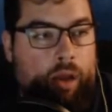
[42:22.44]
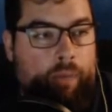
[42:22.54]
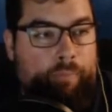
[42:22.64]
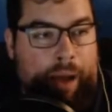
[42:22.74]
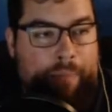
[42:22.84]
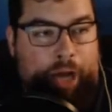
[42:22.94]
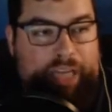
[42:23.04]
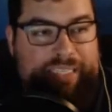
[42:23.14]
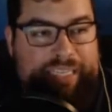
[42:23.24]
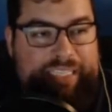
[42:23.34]
My
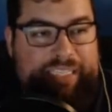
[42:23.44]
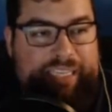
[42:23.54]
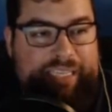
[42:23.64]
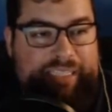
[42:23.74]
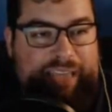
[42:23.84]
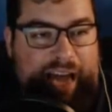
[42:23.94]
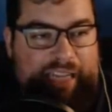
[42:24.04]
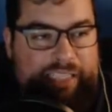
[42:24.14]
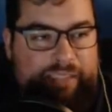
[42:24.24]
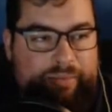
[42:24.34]
boss needs to decide.
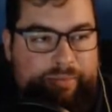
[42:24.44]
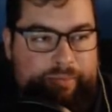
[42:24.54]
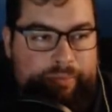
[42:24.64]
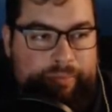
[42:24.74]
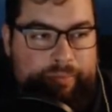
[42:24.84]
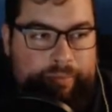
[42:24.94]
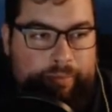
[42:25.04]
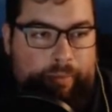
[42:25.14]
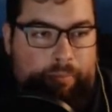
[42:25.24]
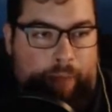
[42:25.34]

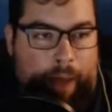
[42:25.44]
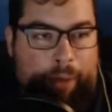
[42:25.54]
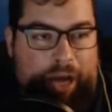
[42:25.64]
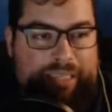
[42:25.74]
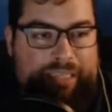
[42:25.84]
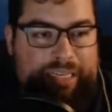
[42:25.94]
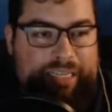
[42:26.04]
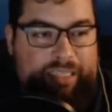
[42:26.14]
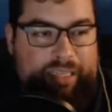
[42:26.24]
My boss needs to